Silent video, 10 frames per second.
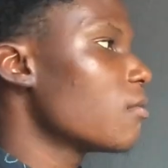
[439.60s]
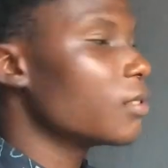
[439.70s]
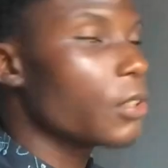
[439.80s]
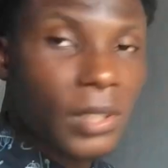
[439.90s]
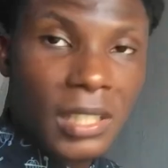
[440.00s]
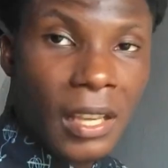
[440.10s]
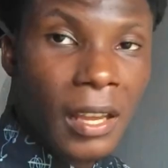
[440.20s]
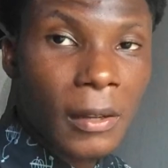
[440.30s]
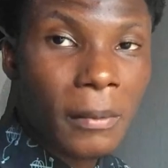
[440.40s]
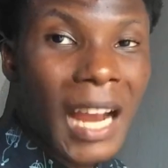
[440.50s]
the
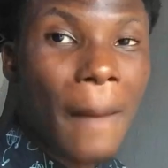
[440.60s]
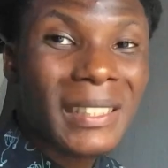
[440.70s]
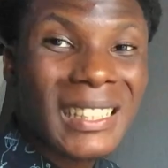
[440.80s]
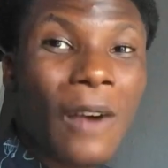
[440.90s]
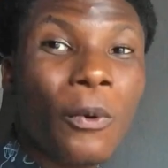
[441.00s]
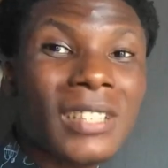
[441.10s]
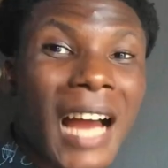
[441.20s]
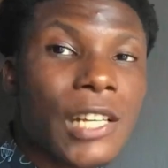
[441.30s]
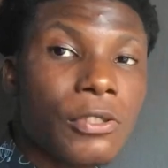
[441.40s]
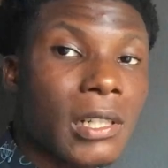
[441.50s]
capital was
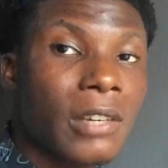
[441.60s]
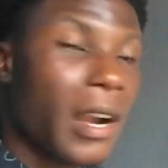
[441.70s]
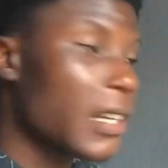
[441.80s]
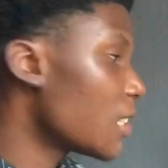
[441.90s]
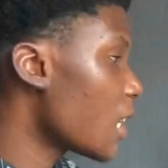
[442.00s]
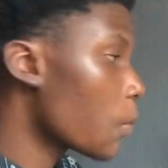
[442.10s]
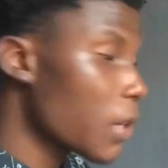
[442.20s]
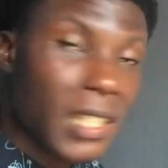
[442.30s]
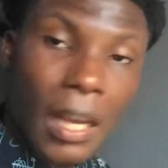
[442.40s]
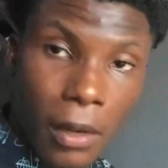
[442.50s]
actually credited
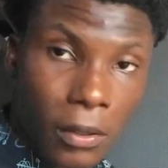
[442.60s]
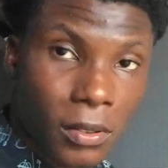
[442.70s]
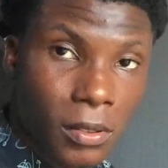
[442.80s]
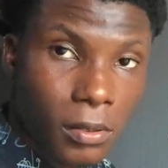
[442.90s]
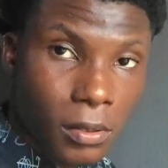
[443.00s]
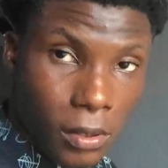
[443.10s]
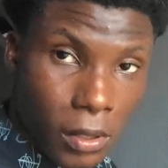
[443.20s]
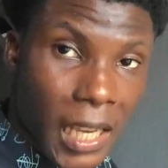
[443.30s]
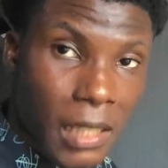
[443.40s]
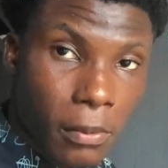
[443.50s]
with this amount.
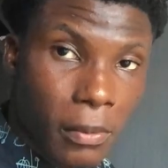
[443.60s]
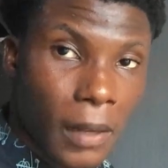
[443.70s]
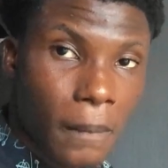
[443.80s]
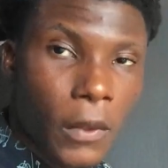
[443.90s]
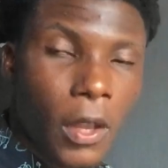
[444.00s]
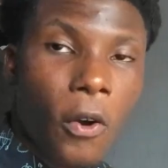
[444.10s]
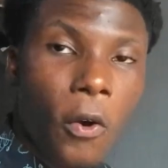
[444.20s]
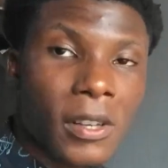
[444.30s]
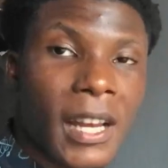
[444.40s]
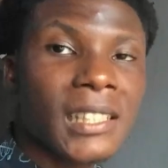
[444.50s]
You get me, back?
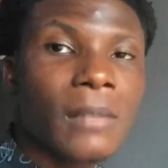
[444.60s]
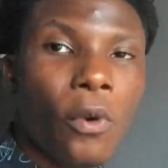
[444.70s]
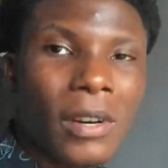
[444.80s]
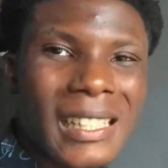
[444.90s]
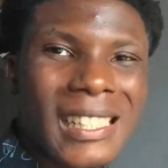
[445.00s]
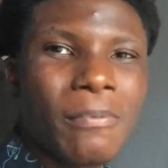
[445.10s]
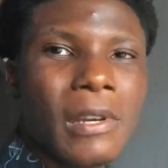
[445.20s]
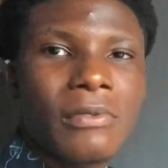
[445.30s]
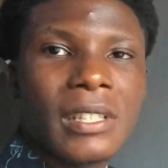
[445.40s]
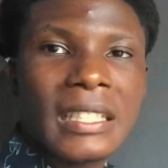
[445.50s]
Or that the money is
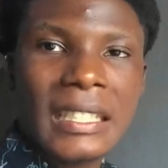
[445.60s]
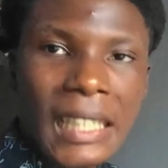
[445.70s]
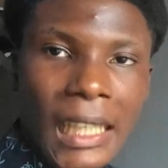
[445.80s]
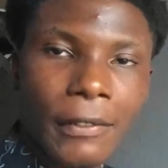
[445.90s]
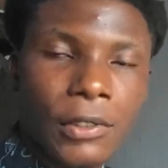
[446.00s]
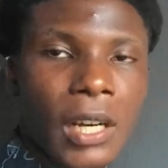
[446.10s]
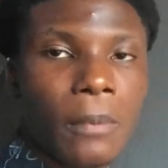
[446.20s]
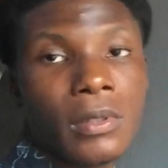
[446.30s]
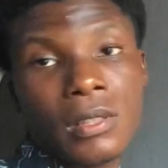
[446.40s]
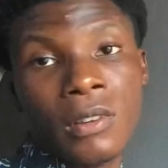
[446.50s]
being received. You
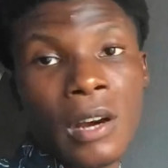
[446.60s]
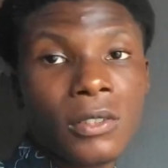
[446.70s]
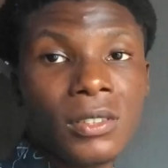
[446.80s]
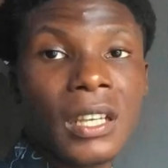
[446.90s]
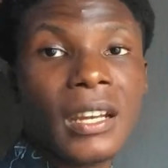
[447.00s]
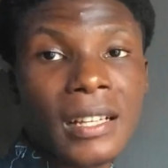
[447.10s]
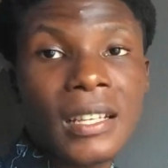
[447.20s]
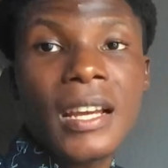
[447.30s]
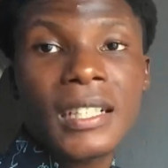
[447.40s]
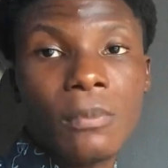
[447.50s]
can also say that
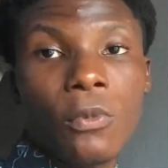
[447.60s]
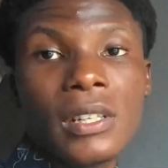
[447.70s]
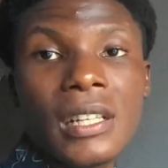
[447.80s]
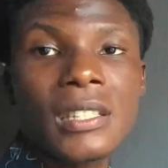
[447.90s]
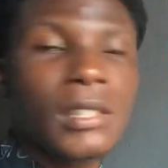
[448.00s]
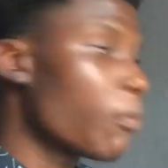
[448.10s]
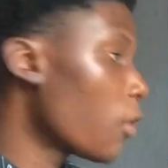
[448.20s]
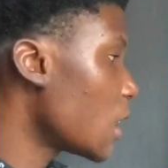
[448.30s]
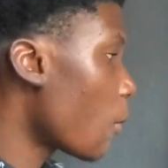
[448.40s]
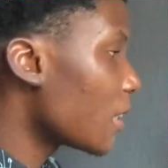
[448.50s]
the money
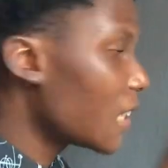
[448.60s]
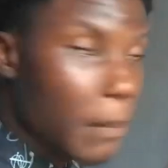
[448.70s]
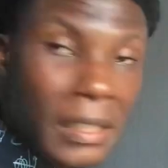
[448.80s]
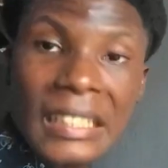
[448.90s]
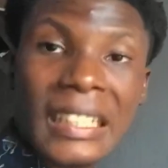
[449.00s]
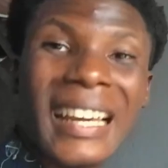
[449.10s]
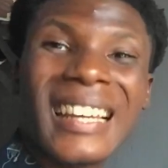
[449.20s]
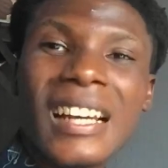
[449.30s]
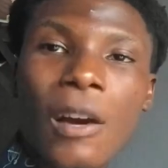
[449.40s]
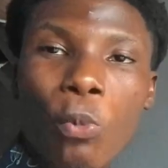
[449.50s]
that we're debiting
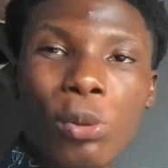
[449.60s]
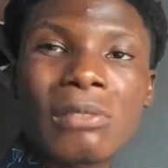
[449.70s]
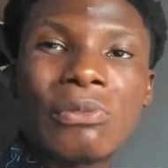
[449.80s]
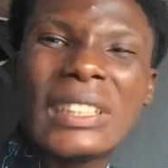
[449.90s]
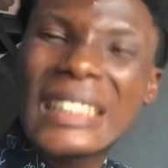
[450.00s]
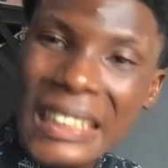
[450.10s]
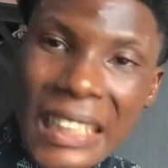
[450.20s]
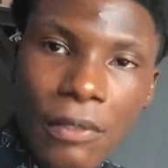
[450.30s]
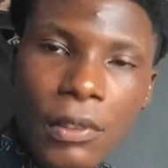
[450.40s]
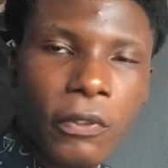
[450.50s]
here was
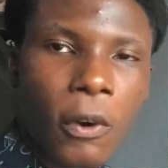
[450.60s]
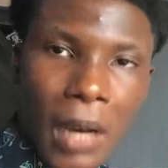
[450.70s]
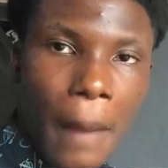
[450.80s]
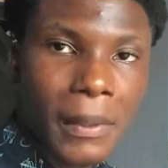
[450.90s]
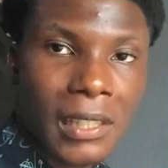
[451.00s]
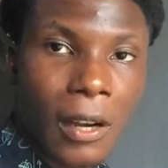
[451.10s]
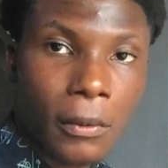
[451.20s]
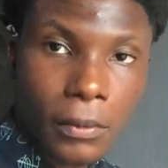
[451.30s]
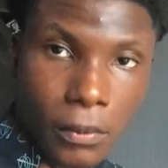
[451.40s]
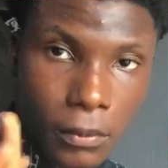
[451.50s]
received from
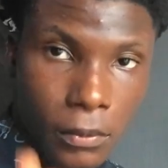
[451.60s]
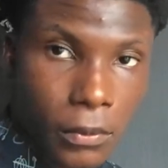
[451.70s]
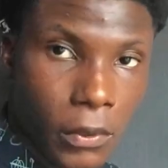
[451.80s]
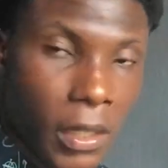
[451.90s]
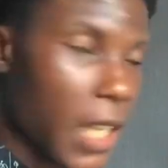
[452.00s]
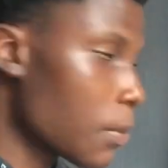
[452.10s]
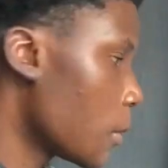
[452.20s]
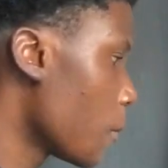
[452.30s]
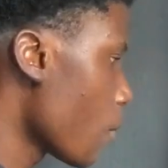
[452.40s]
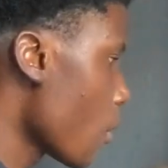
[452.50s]
capital. You get
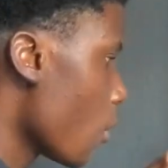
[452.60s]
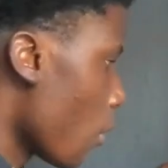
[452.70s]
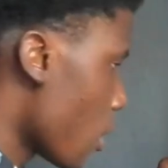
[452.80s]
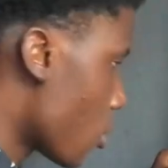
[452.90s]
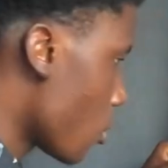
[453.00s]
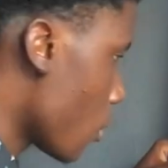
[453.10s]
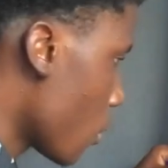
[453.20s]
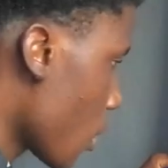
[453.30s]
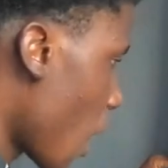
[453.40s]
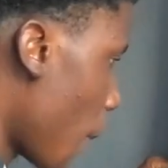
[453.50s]
me? Okay, so
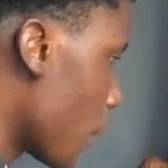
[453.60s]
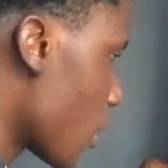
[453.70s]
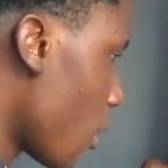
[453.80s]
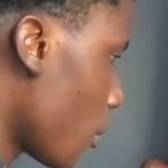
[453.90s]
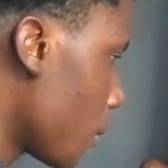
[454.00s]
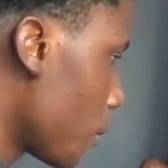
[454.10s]
capital,